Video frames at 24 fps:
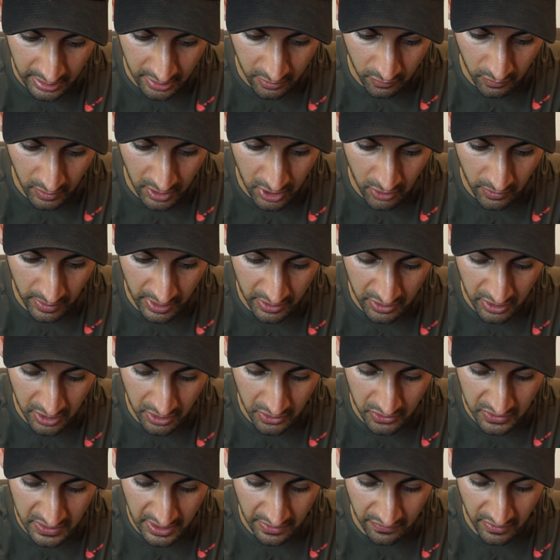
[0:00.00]
then right around
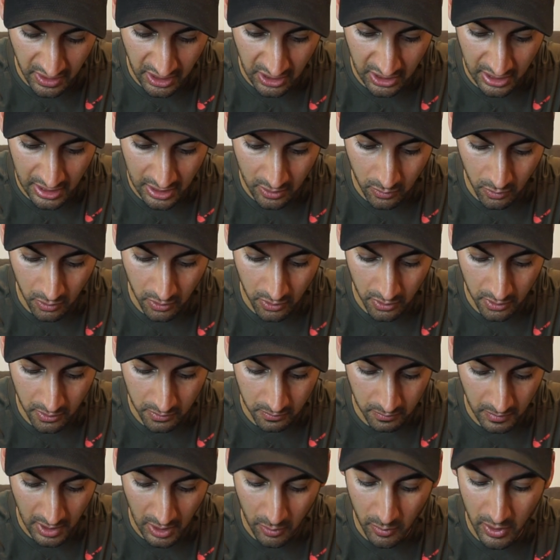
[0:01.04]
here, seven o'clock, where
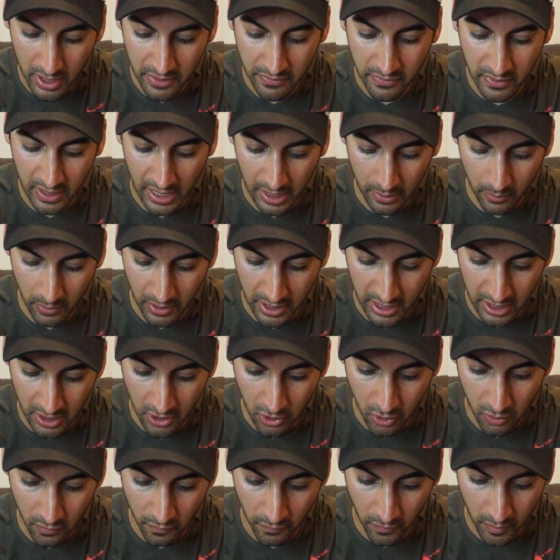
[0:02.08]
my wife and I were getting
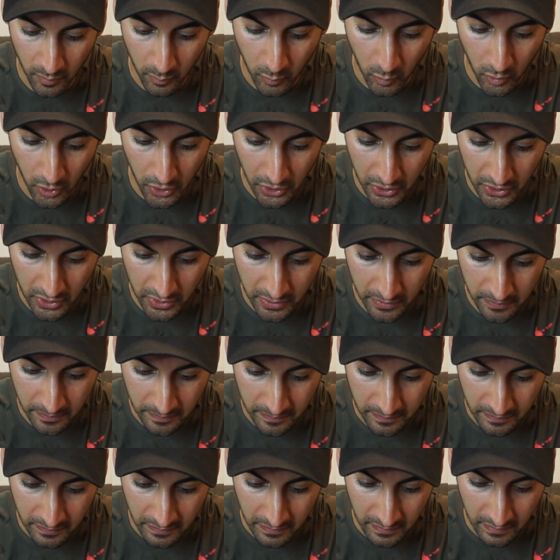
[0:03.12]
home from work.
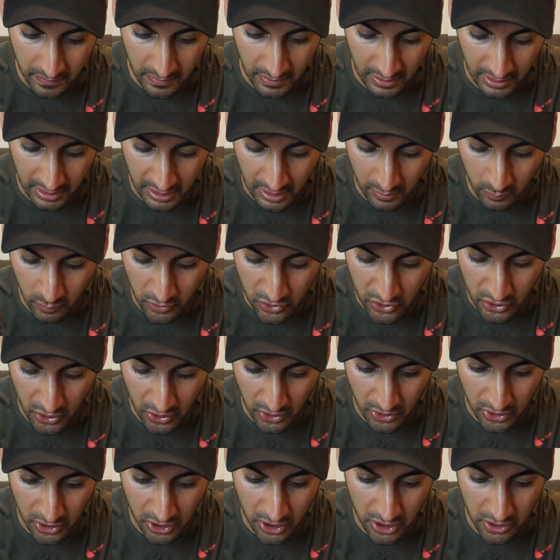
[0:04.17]
And then we're
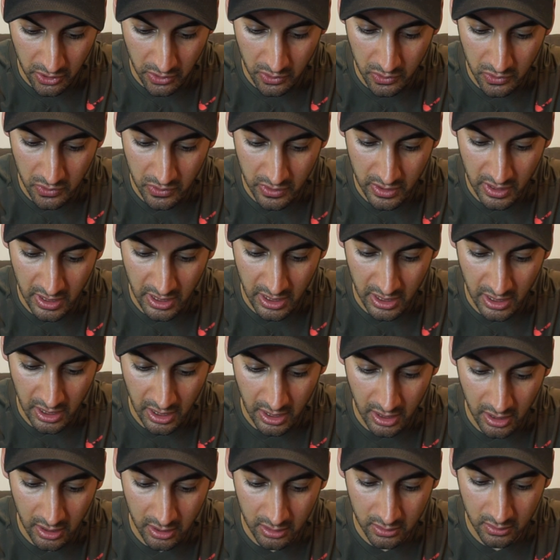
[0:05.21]
starting to use the,
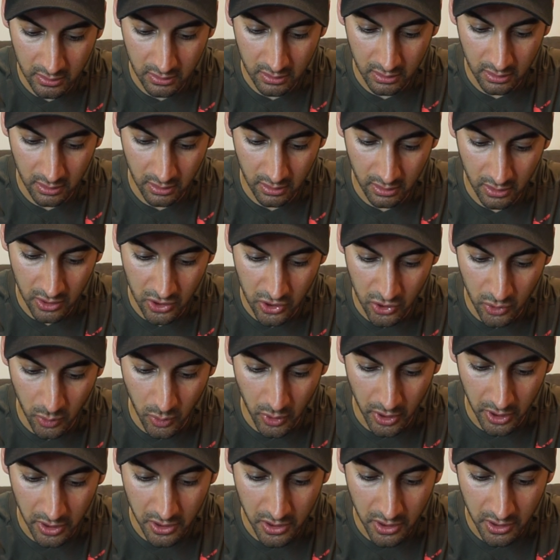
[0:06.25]
uh, the
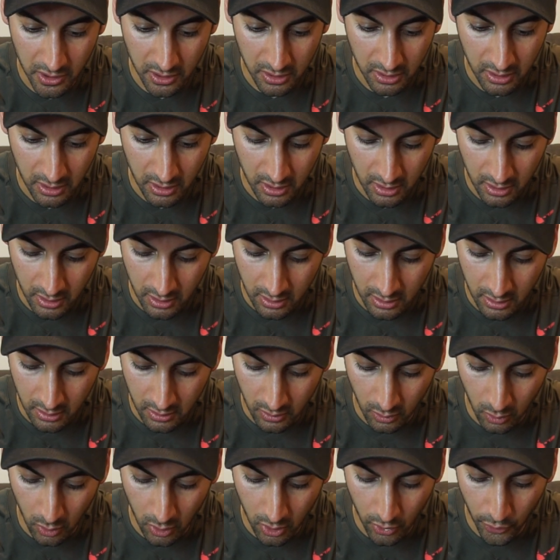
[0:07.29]
storage
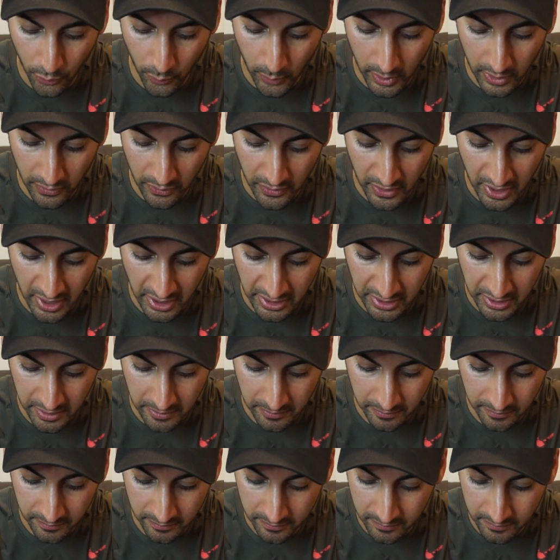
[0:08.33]
all throughout the night.